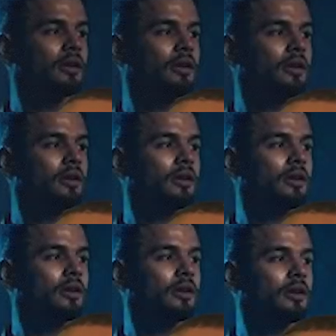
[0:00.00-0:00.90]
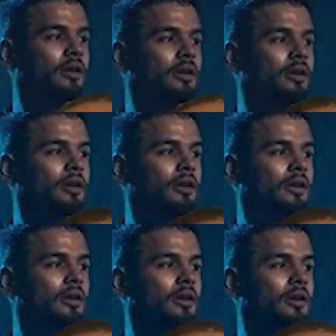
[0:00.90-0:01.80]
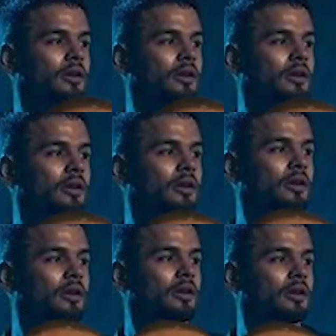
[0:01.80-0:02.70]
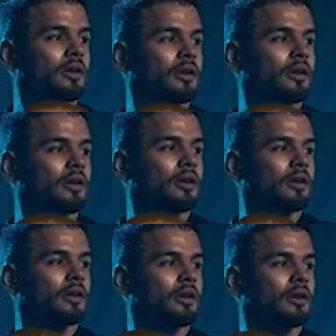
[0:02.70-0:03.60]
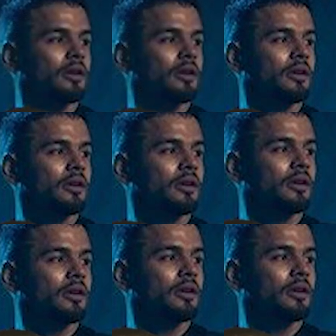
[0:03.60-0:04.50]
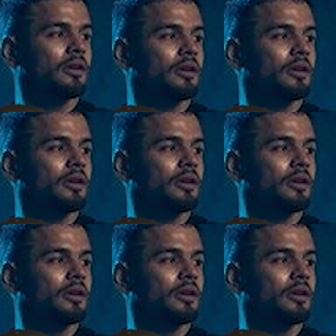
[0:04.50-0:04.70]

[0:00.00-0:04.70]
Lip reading: The person shown says nothing.